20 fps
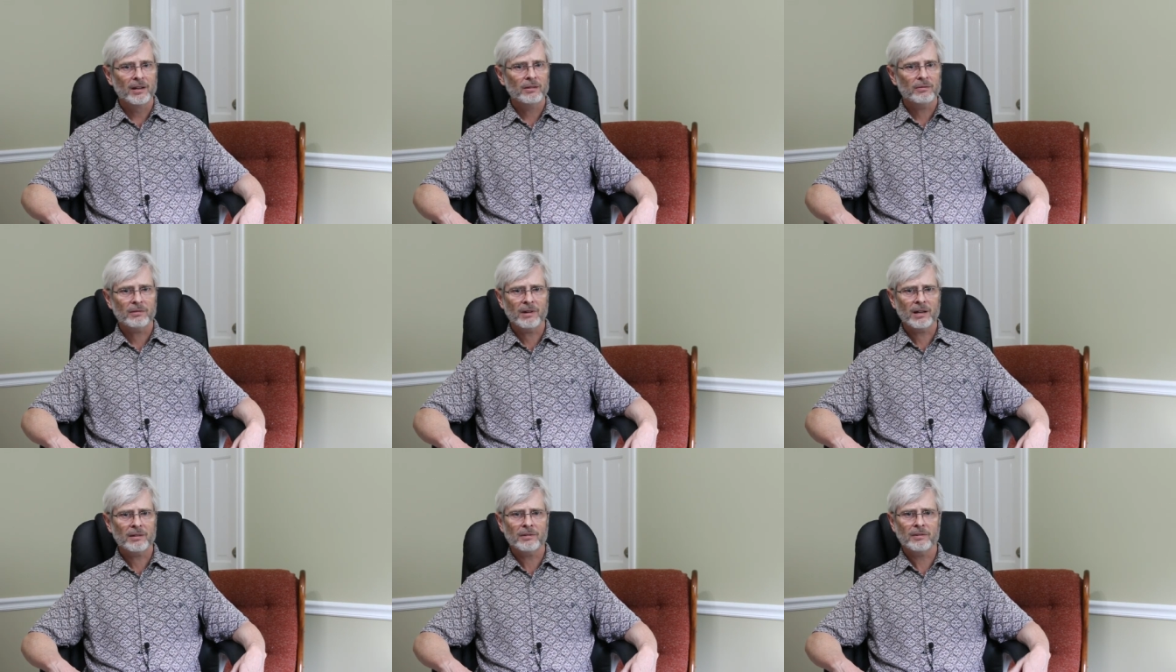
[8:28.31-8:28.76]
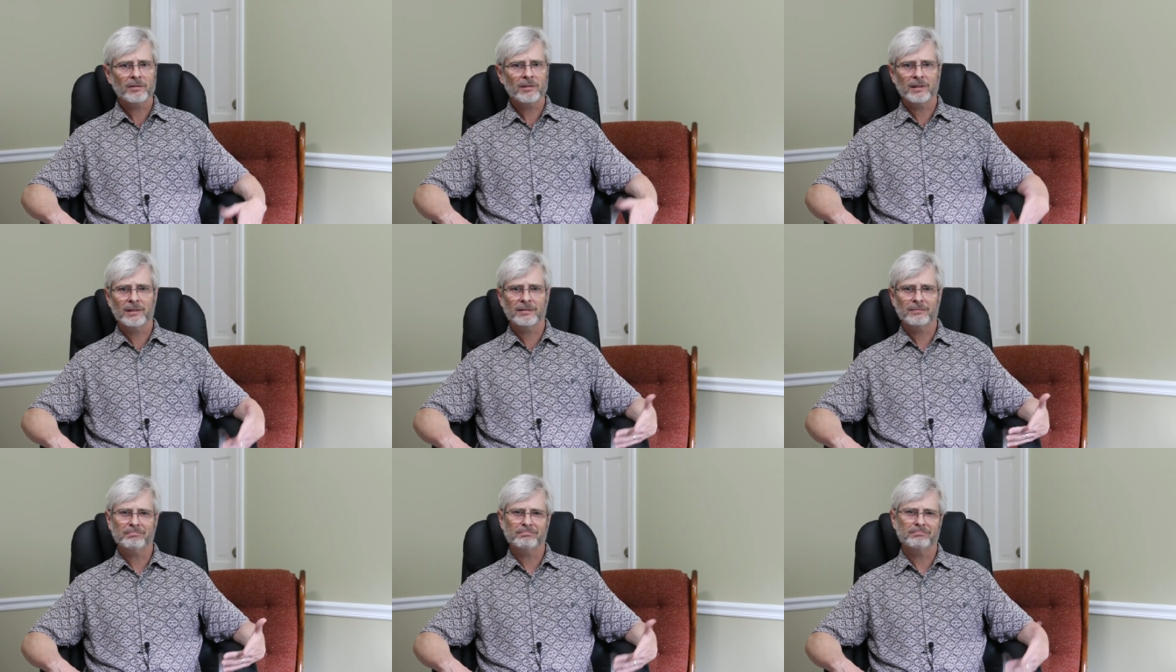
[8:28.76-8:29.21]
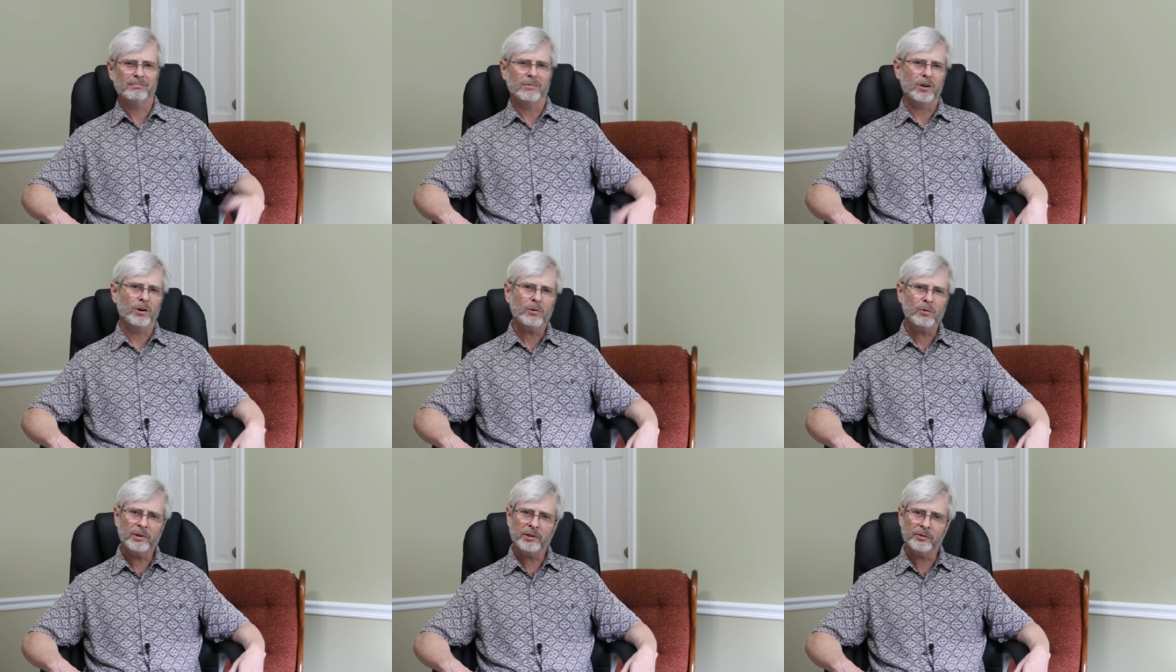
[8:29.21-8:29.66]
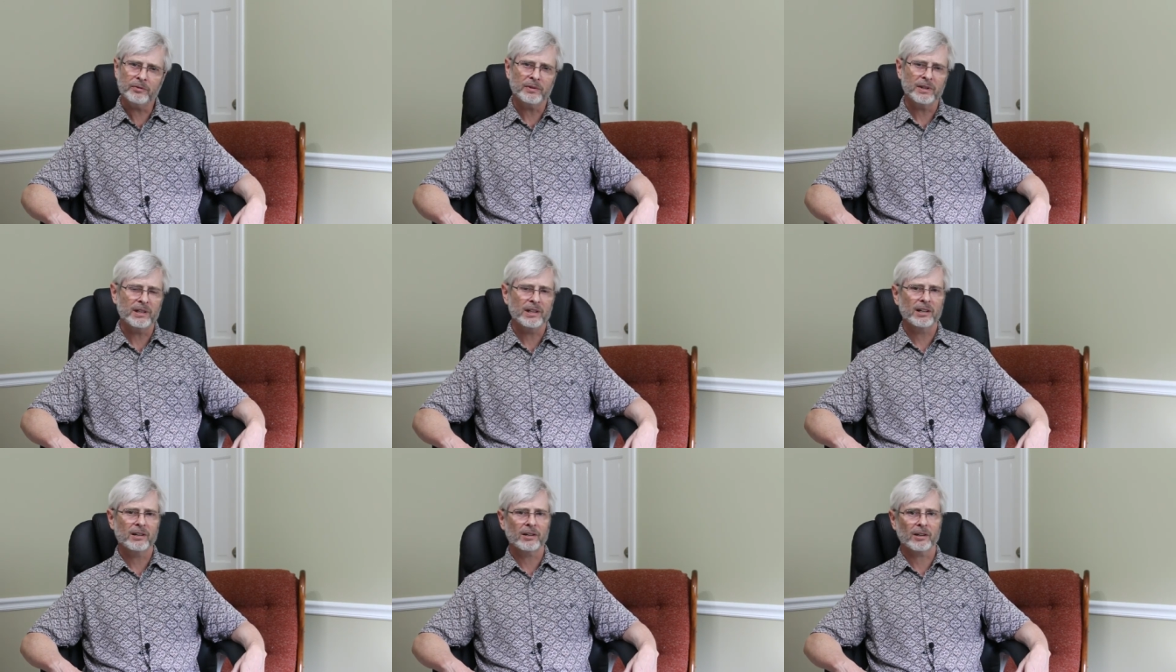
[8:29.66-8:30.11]
rather than always
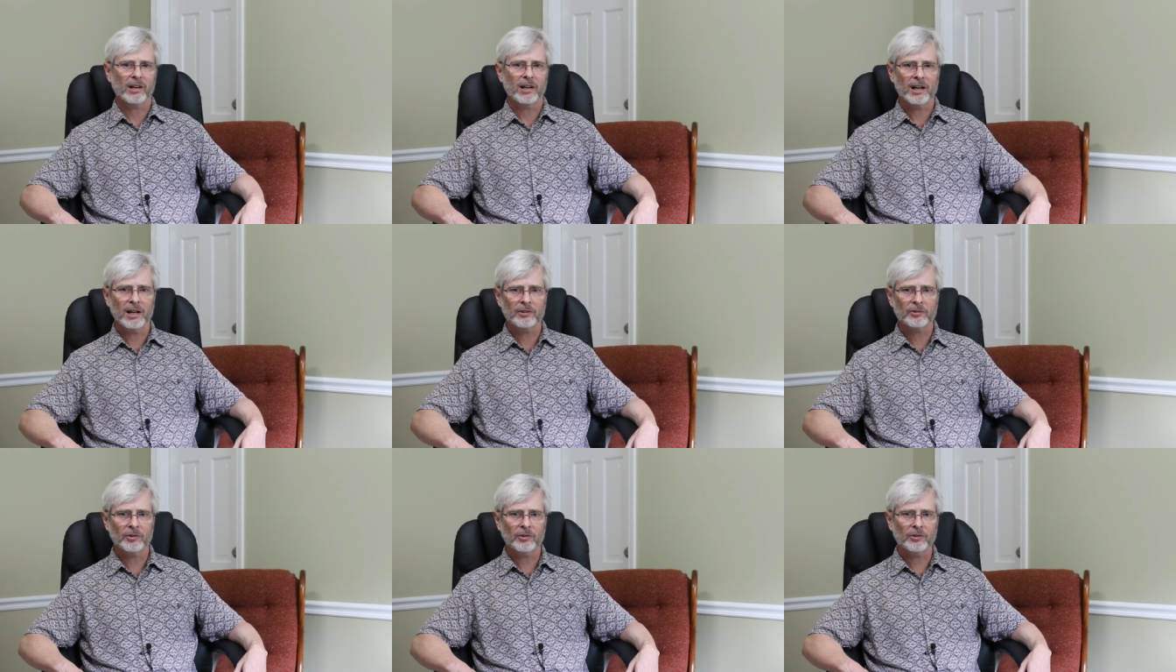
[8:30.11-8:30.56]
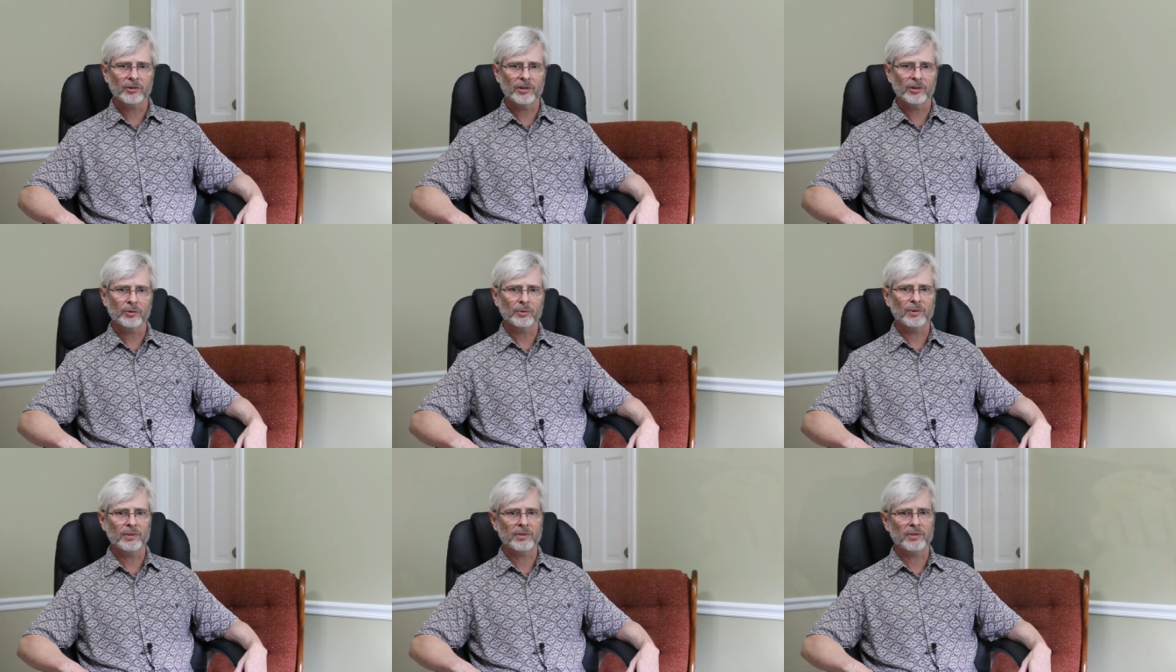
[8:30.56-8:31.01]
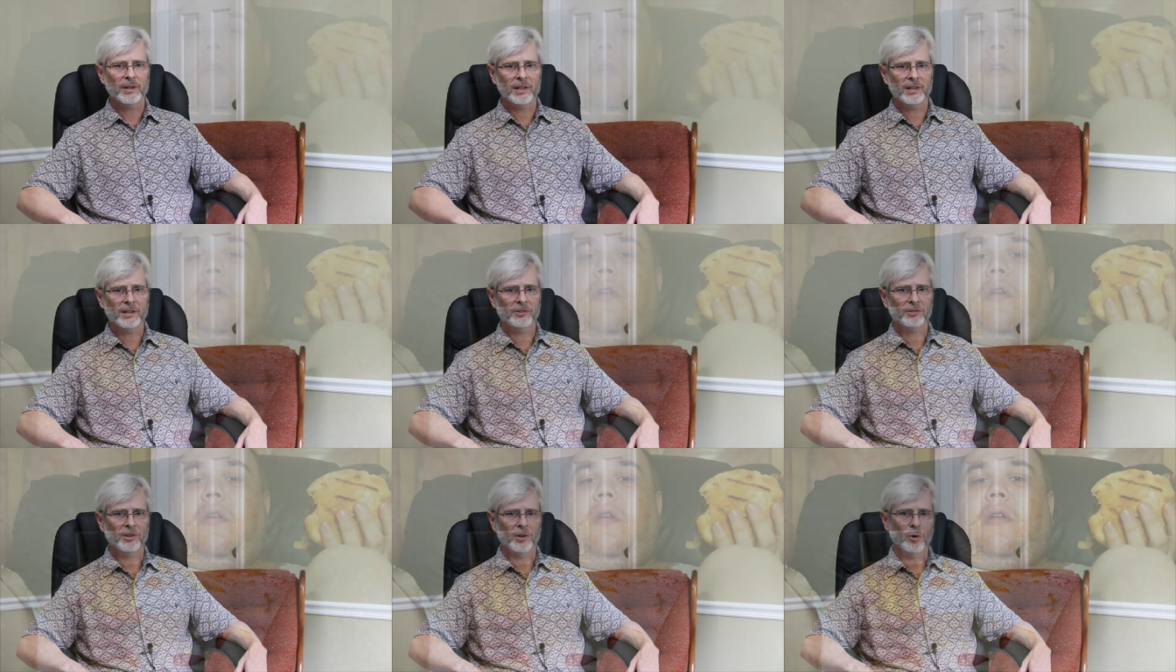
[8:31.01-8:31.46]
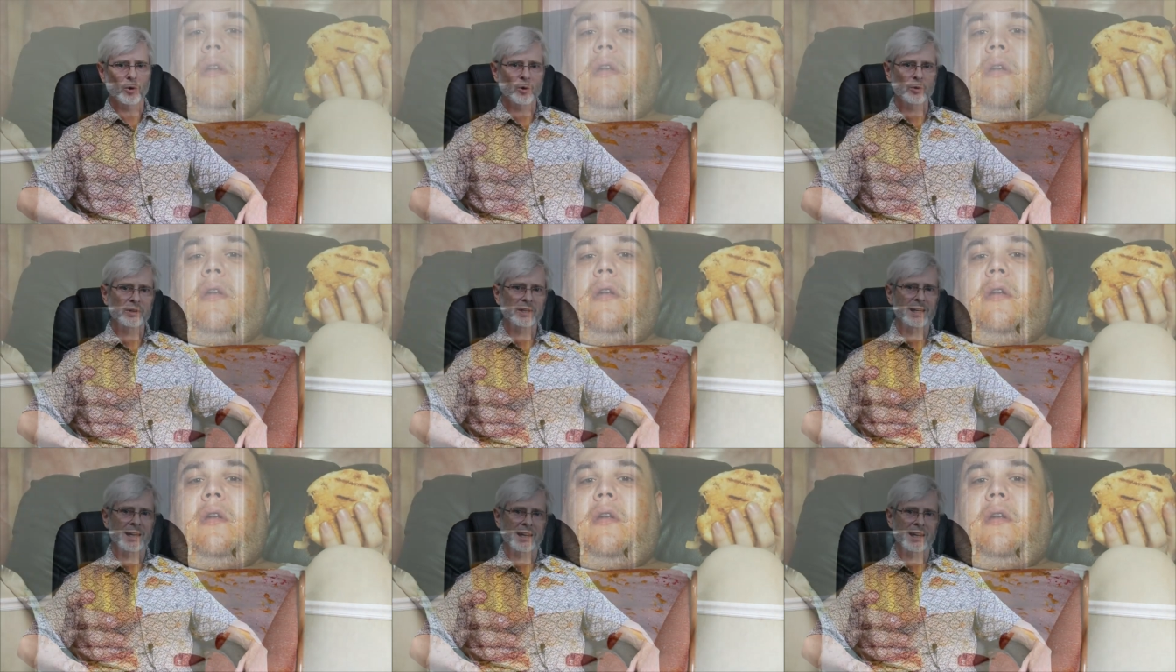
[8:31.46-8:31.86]
filling our consciousness with things that only